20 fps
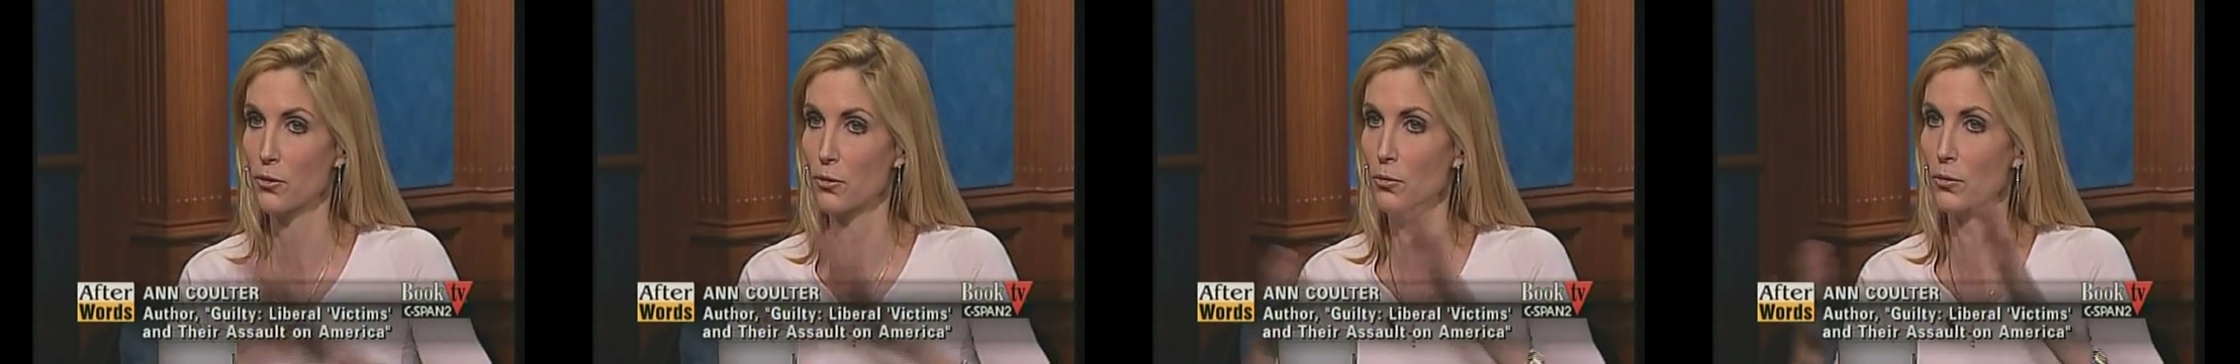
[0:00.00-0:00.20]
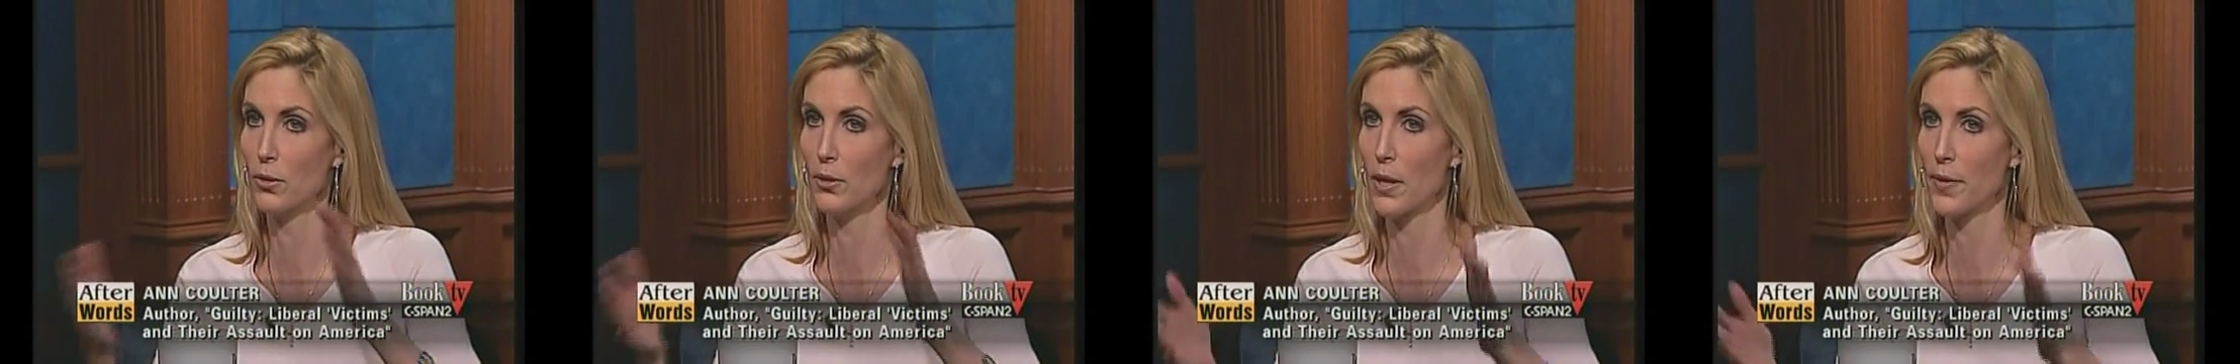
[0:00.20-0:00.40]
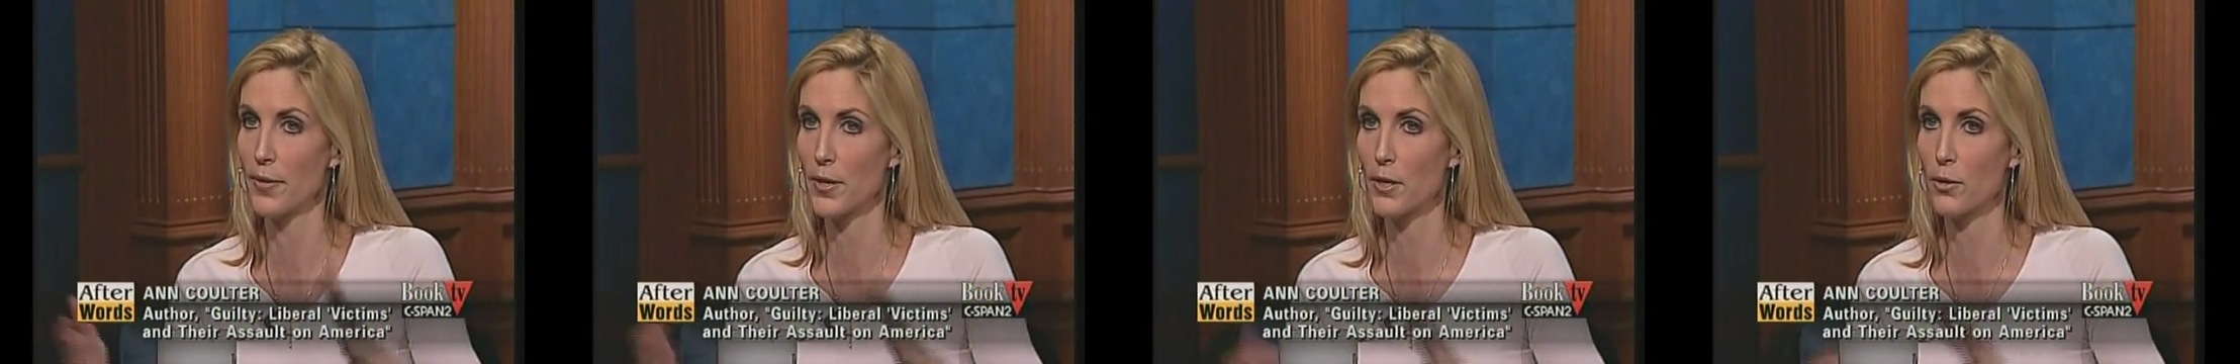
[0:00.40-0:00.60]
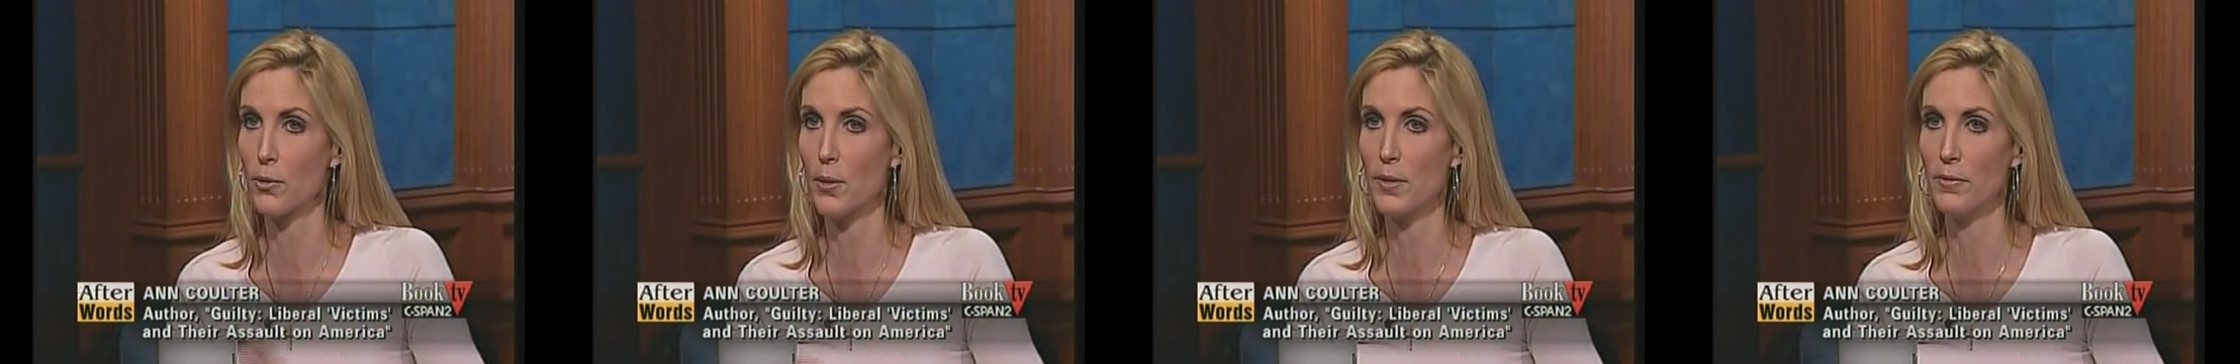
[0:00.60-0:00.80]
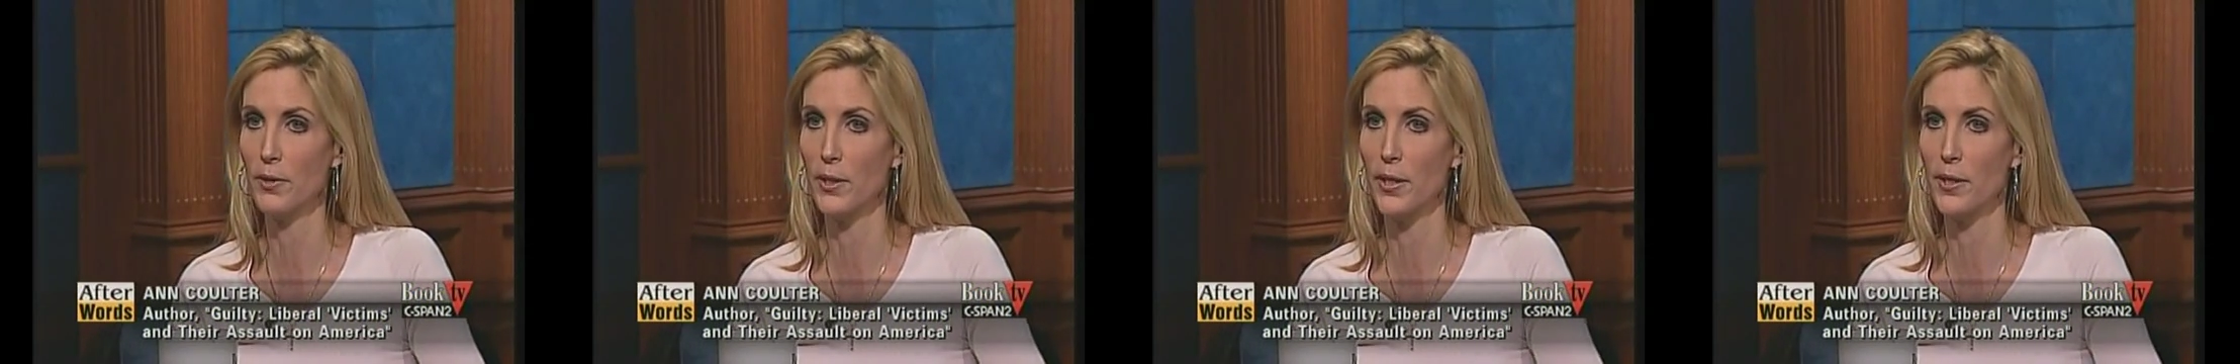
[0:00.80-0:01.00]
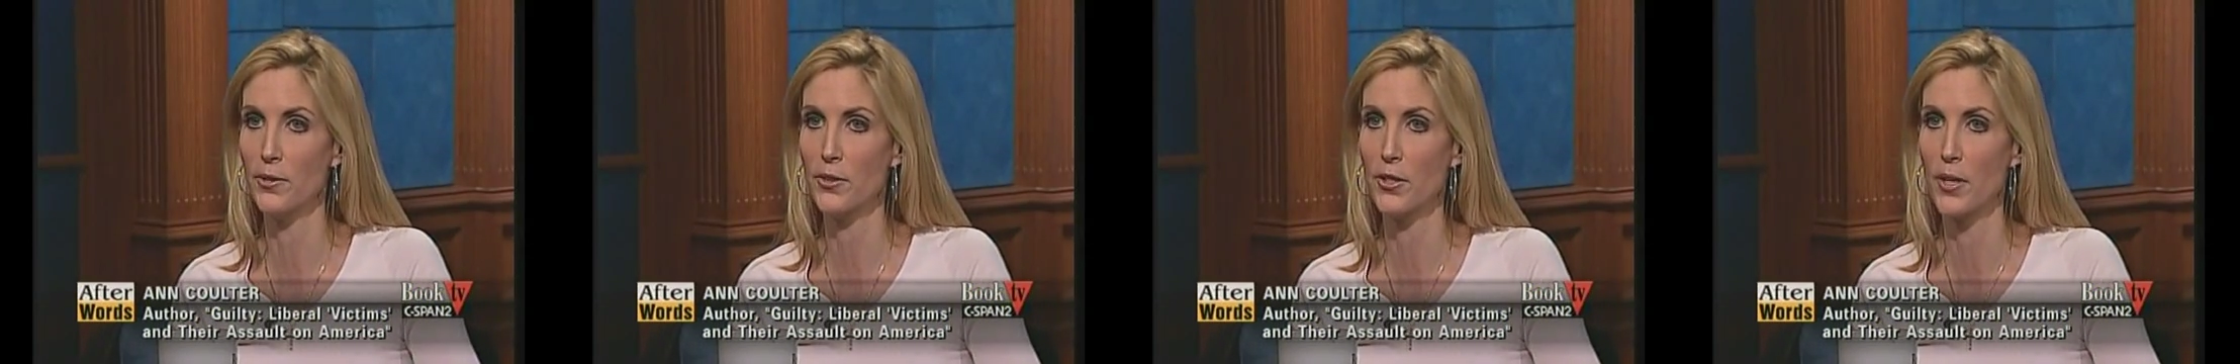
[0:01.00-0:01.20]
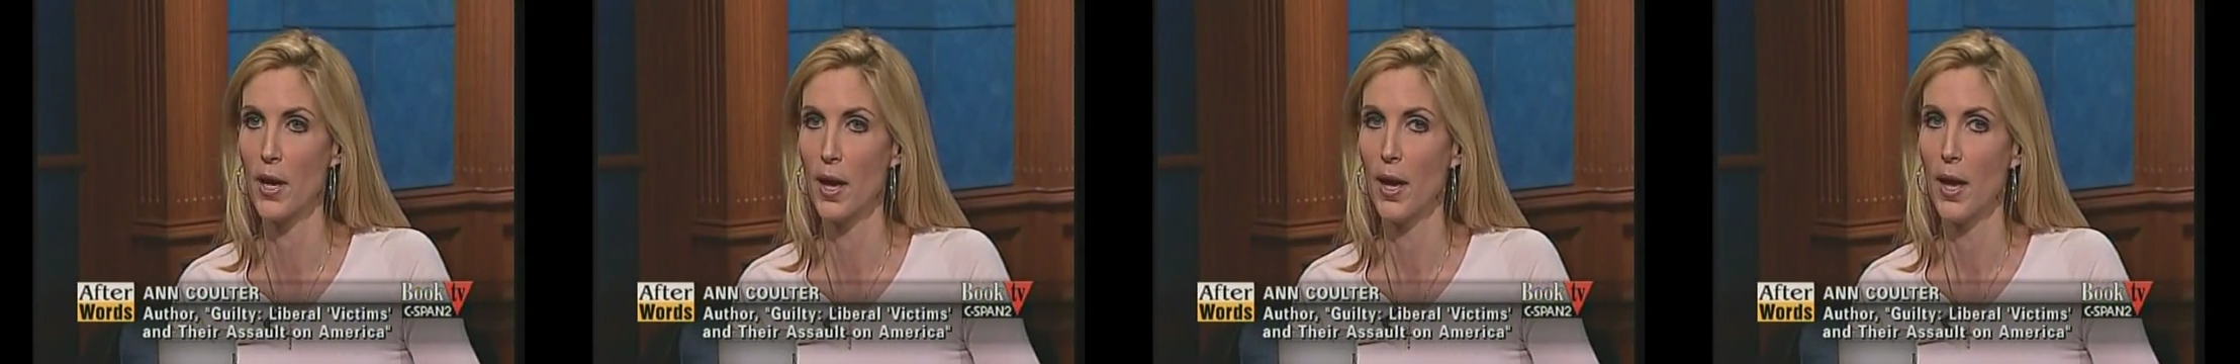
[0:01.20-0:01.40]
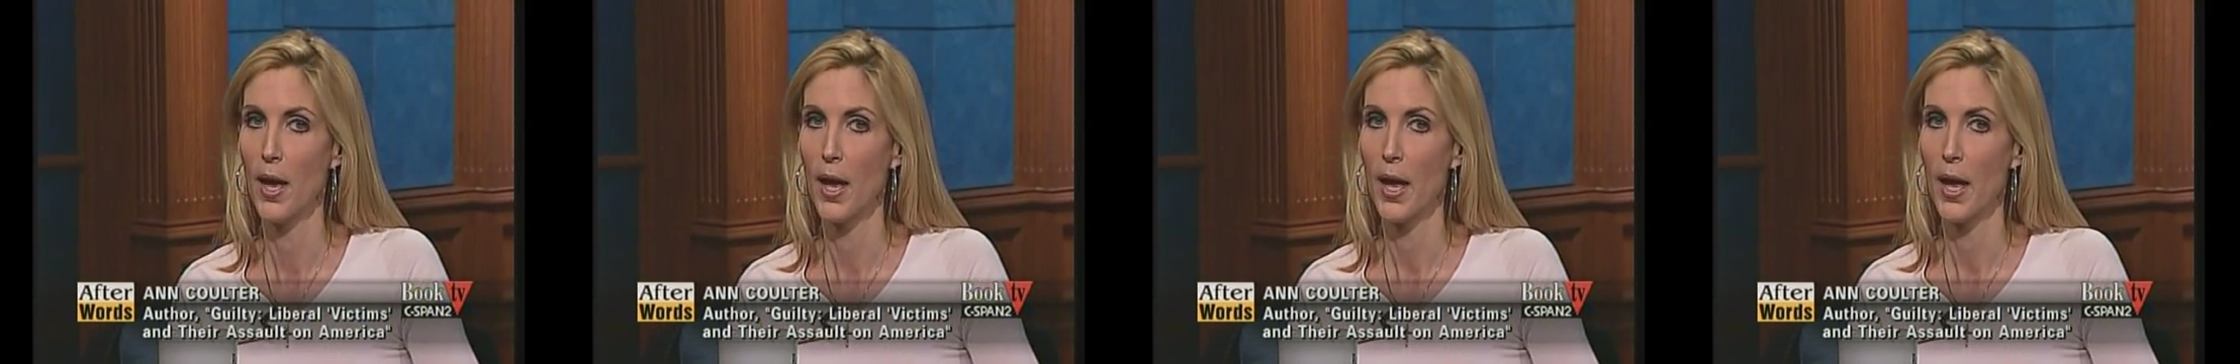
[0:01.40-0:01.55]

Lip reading: school and the equivalent,